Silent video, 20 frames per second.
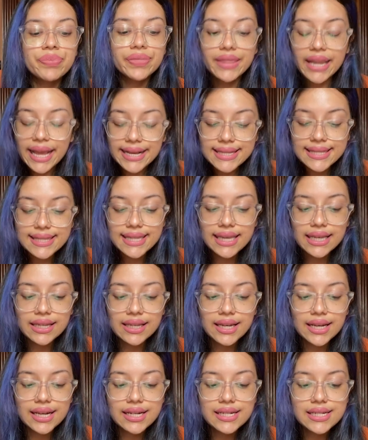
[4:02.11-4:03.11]
Next
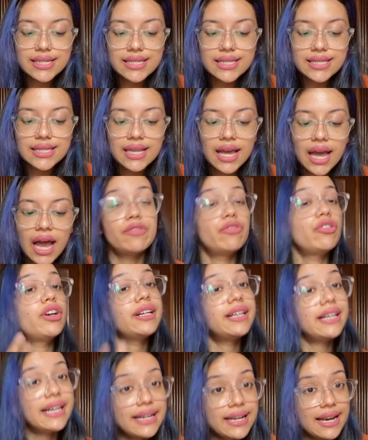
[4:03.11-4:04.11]
thing is, if you're
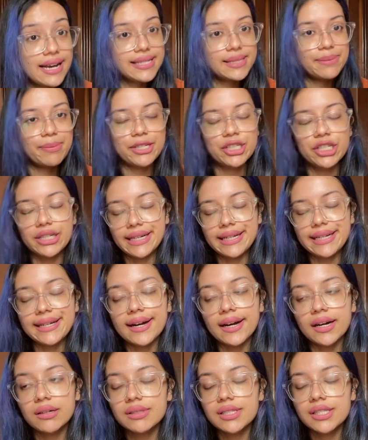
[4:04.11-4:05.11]
in India
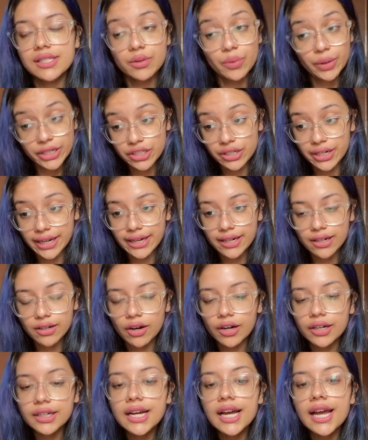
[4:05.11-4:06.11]
especially, uh, this is a question I get a
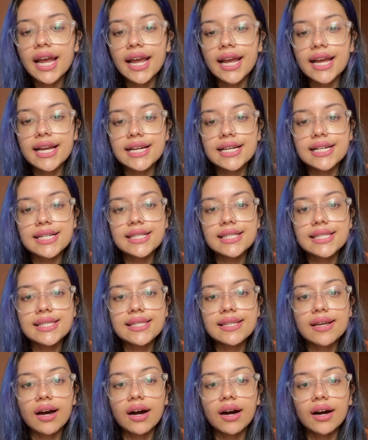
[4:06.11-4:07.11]
lot,
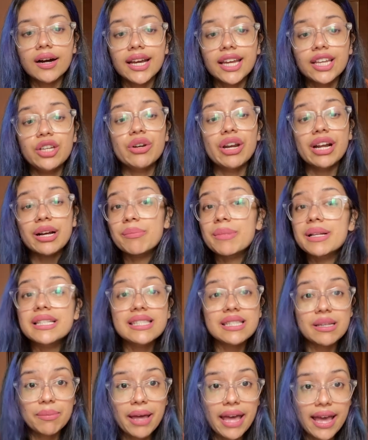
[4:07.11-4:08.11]
is uh, can you recommend
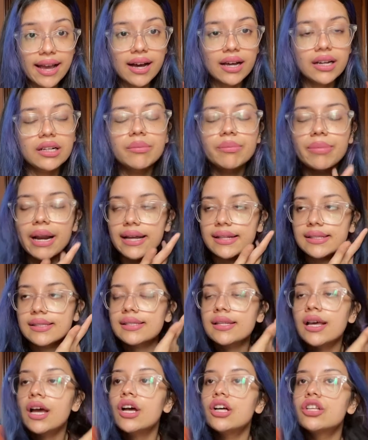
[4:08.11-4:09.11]
some hair color
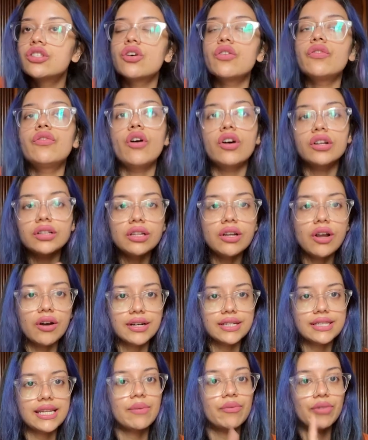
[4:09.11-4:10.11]
brands? So for the
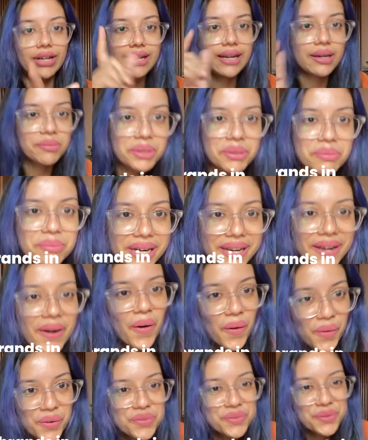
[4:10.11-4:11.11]
longest time, wait, let me bring
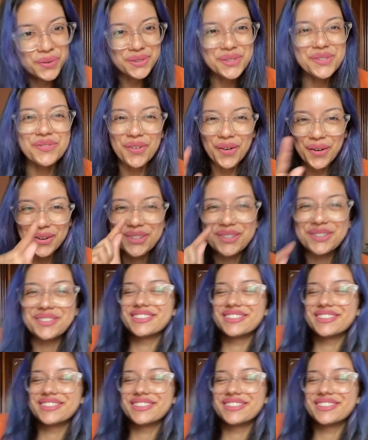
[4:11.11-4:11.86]
all of those for you.